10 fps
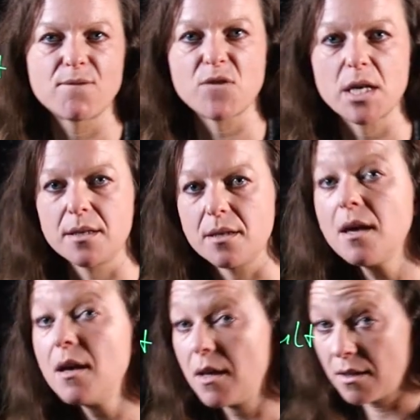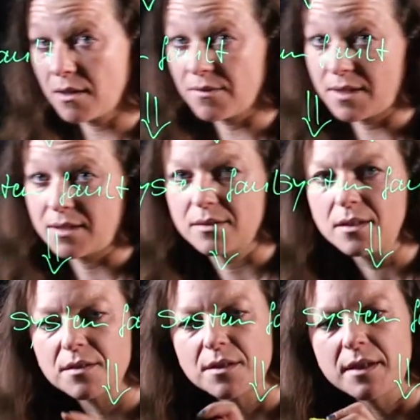Fine. If that is
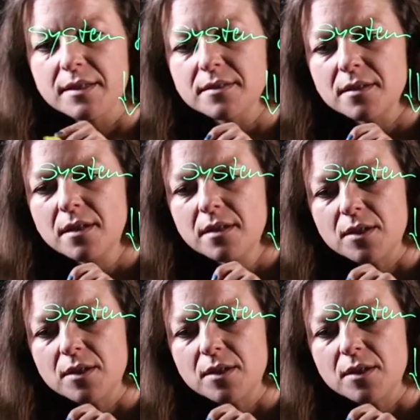not the case,